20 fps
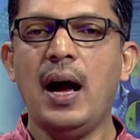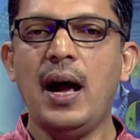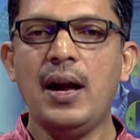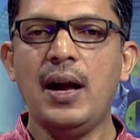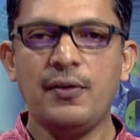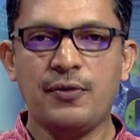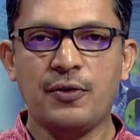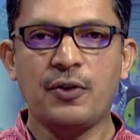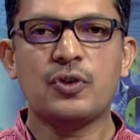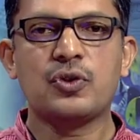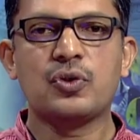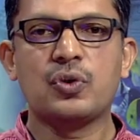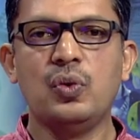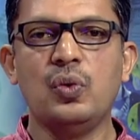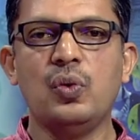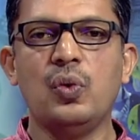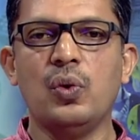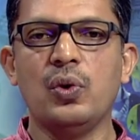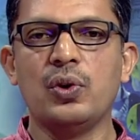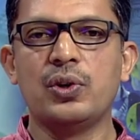and for
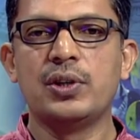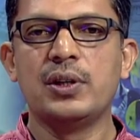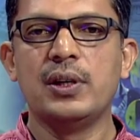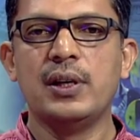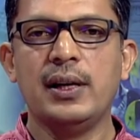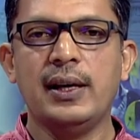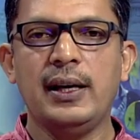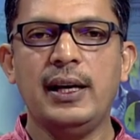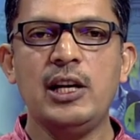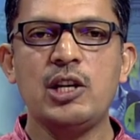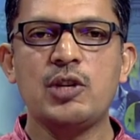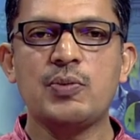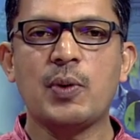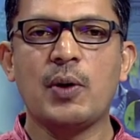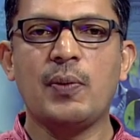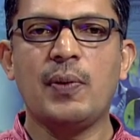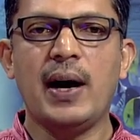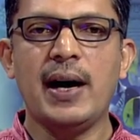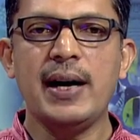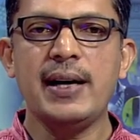schools is
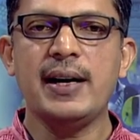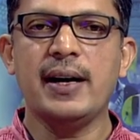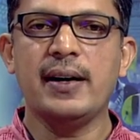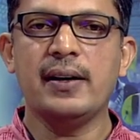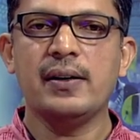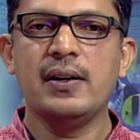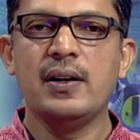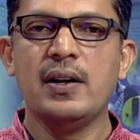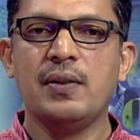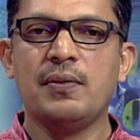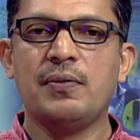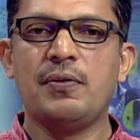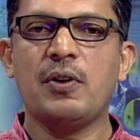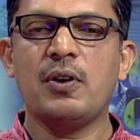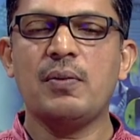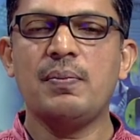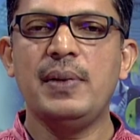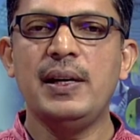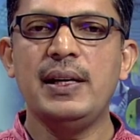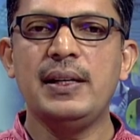provided
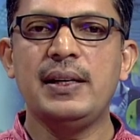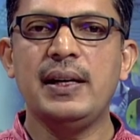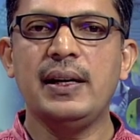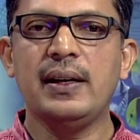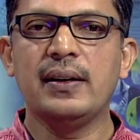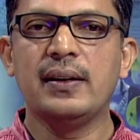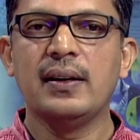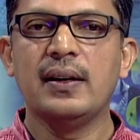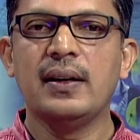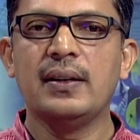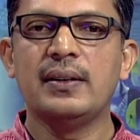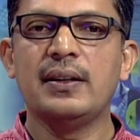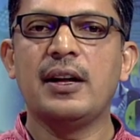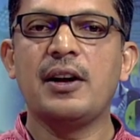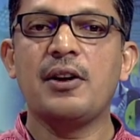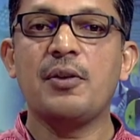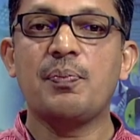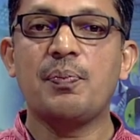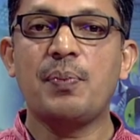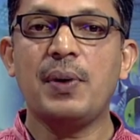for meeting
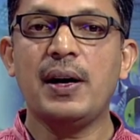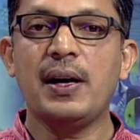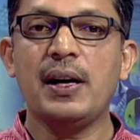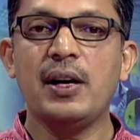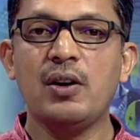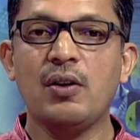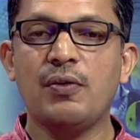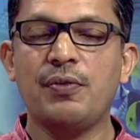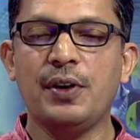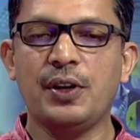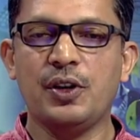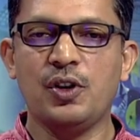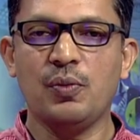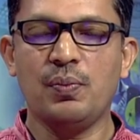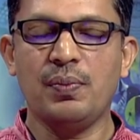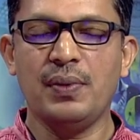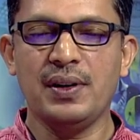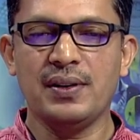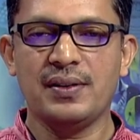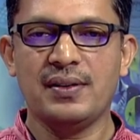the repairing of
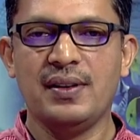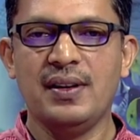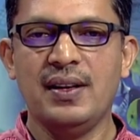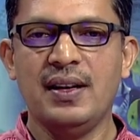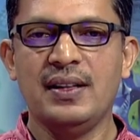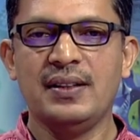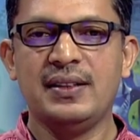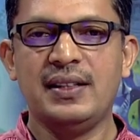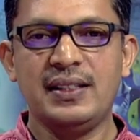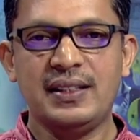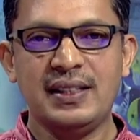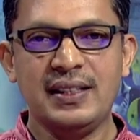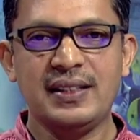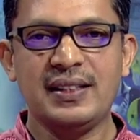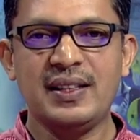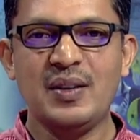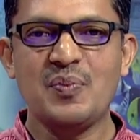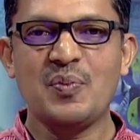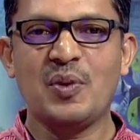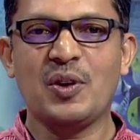equipments. This
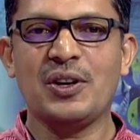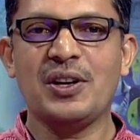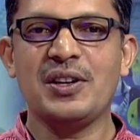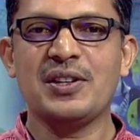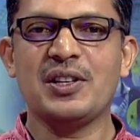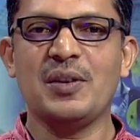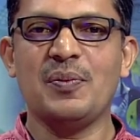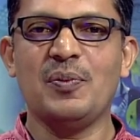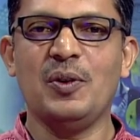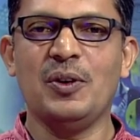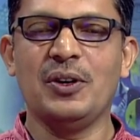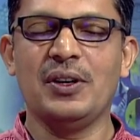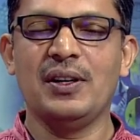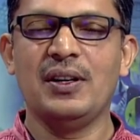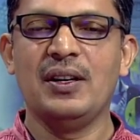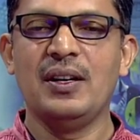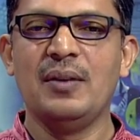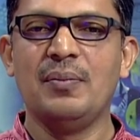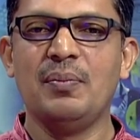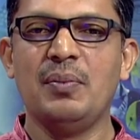is important support
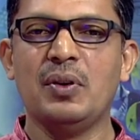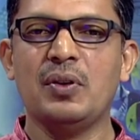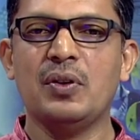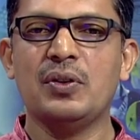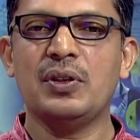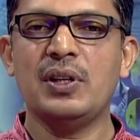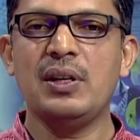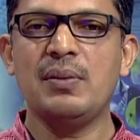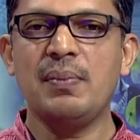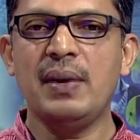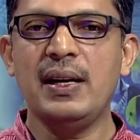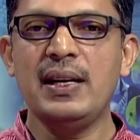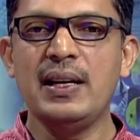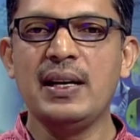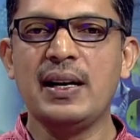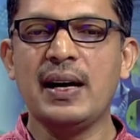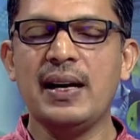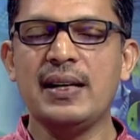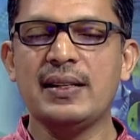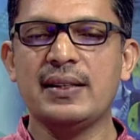because in
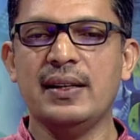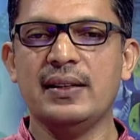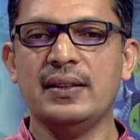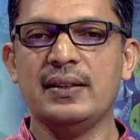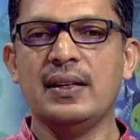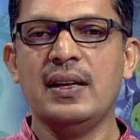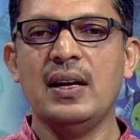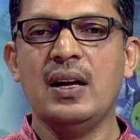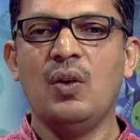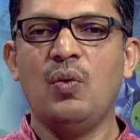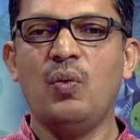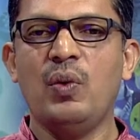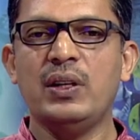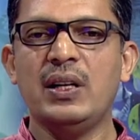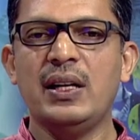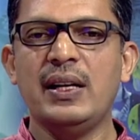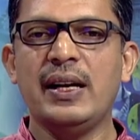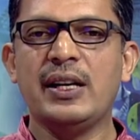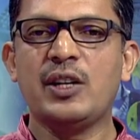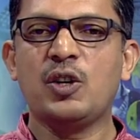many cases
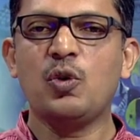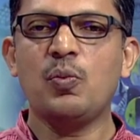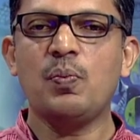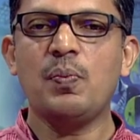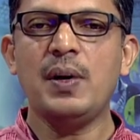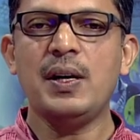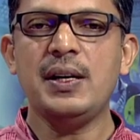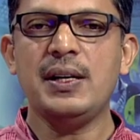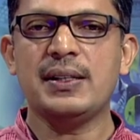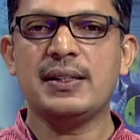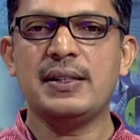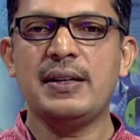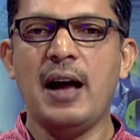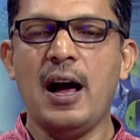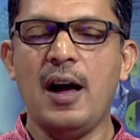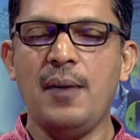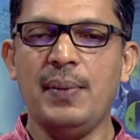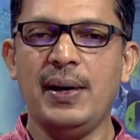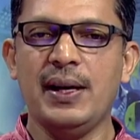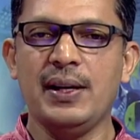when an equipment is
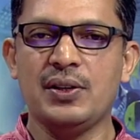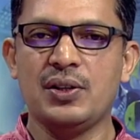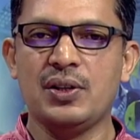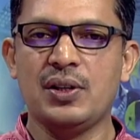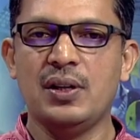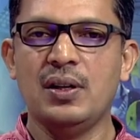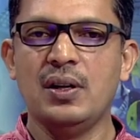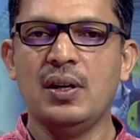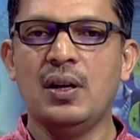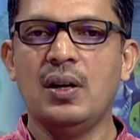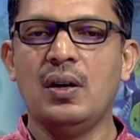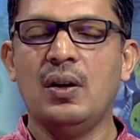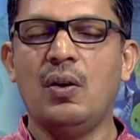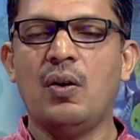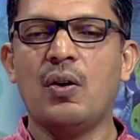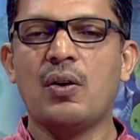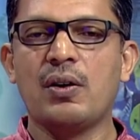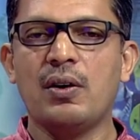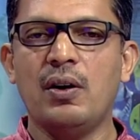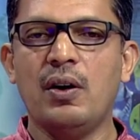damaged
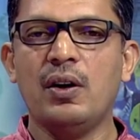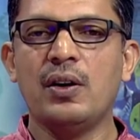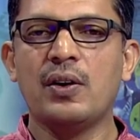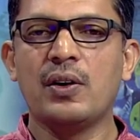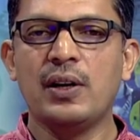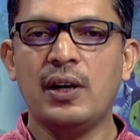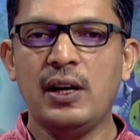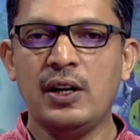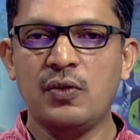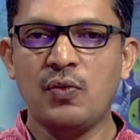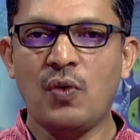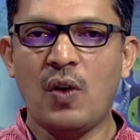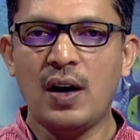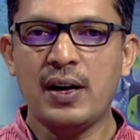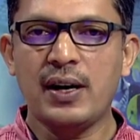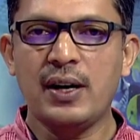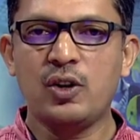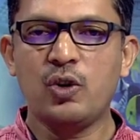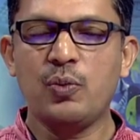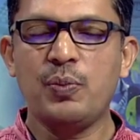or, or it
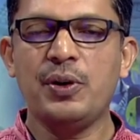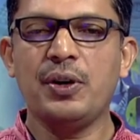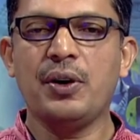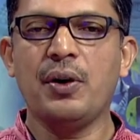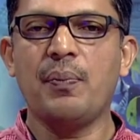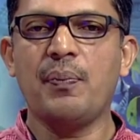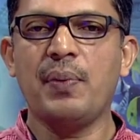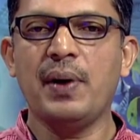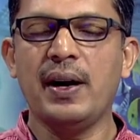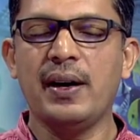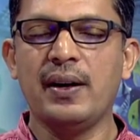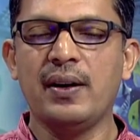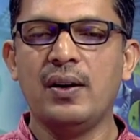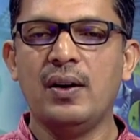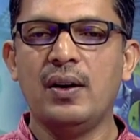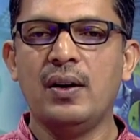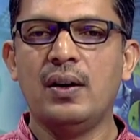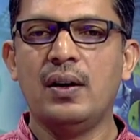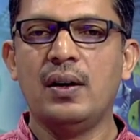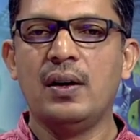wanted to be repaired
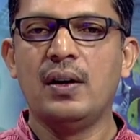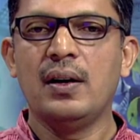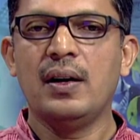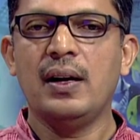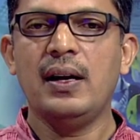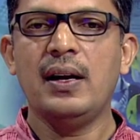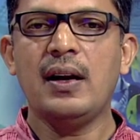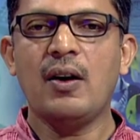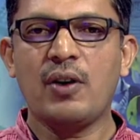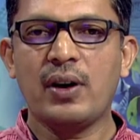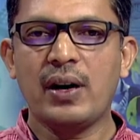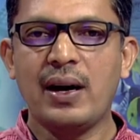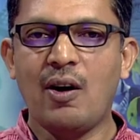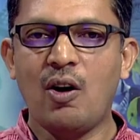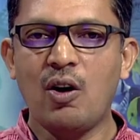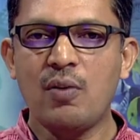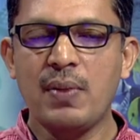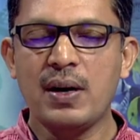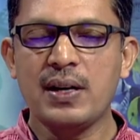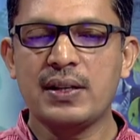in our
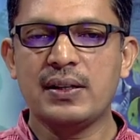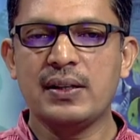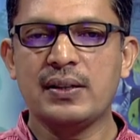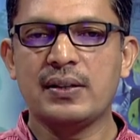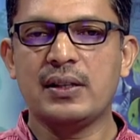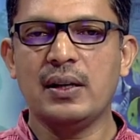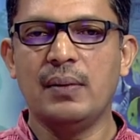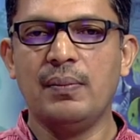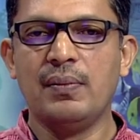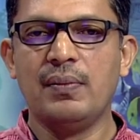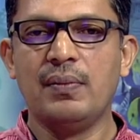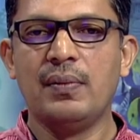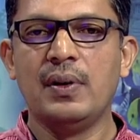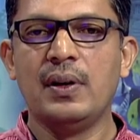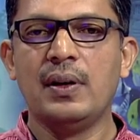government system